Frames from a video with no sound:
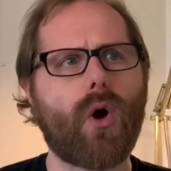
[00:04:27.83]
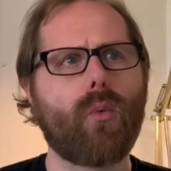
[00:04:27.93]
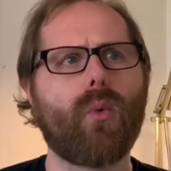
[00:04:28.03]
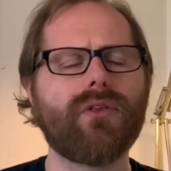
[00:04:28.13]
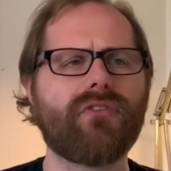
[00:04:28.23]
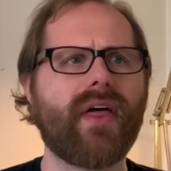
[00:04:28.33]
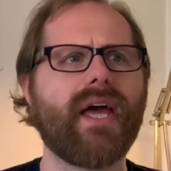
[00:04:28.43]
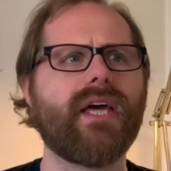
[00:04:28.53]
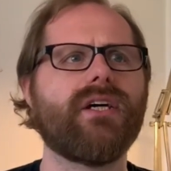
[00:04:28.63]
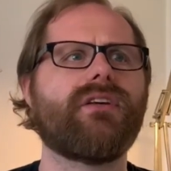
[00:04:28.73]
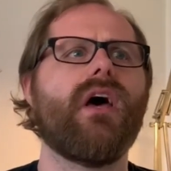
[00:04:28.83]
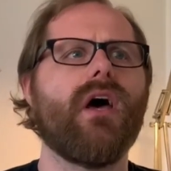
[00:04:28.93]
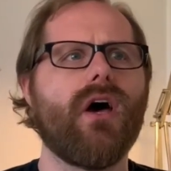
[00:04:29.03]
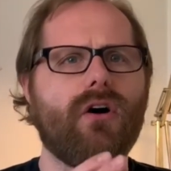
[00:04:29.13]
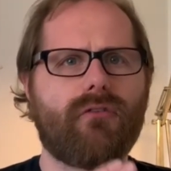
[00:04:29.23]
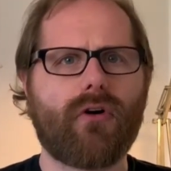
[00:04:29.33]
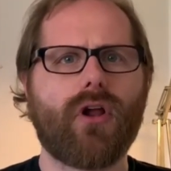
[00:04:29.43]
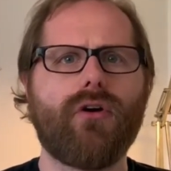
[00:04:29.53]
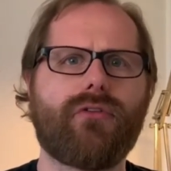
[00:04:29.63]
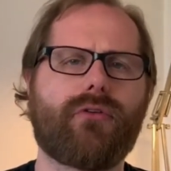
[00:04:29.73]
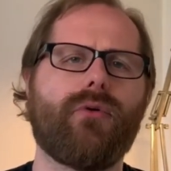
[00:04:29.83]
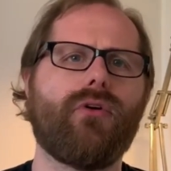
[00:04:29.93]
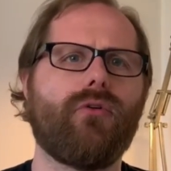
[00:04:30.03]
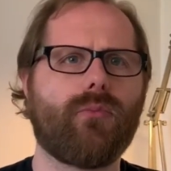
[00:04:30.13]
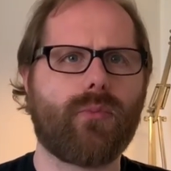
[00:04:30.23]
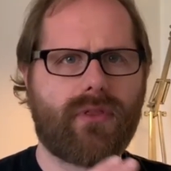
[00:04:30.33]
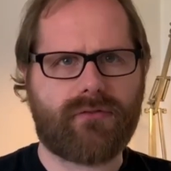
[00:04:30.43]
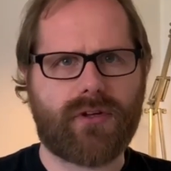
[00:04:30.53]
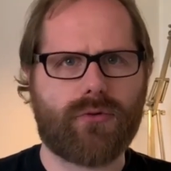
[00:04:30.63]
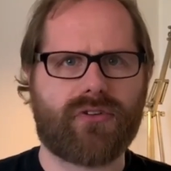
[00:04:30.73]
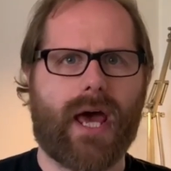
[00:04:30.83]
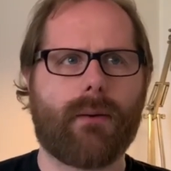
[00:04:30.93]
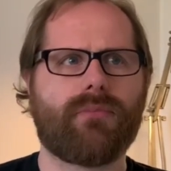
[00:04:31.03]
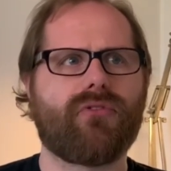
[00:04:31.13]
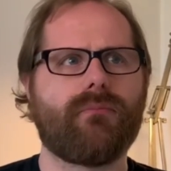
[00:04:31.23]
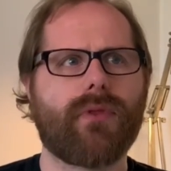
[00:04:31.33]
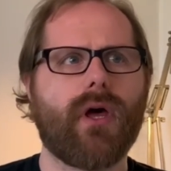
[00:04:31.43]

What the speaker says: once they had followed through with a few steps.